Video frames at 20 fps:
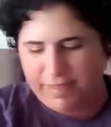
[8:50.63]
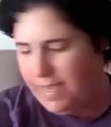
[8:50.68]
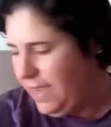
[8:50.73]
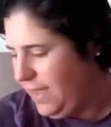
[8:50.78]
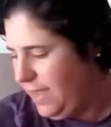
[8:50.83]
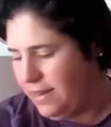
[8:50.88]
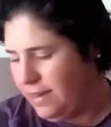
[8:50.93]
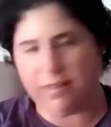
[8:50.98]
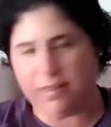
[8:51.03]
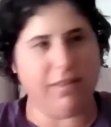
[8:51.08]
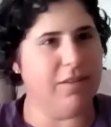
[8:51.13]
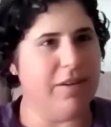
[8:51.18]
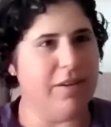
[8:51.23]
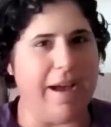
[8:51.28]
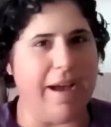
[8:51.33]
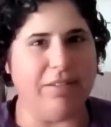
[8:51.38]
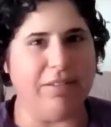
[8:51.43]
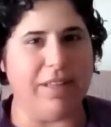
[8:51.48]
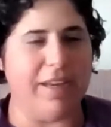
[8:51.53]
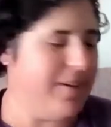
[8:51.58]
and a little
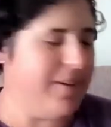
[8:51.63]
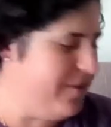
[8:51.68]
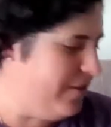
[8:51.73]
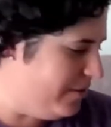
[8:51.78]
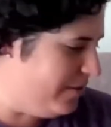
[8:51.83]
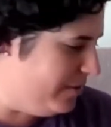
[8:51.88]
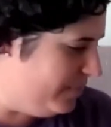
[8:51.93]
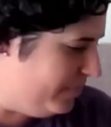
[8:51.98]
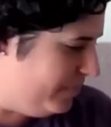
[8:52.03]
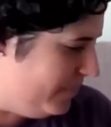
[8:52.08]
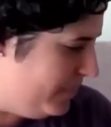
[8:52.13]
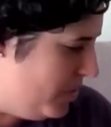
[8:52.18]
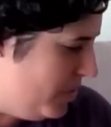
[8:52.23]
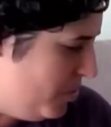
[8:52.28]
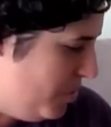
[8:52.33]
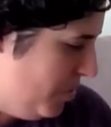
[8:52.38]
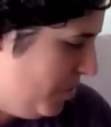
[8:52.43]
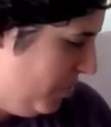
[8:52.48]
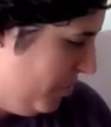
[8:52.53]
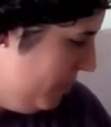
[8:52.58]
Outlander. Who
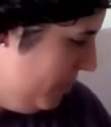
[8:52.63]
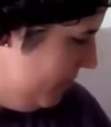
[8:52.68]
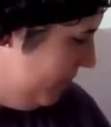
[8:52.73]
knew?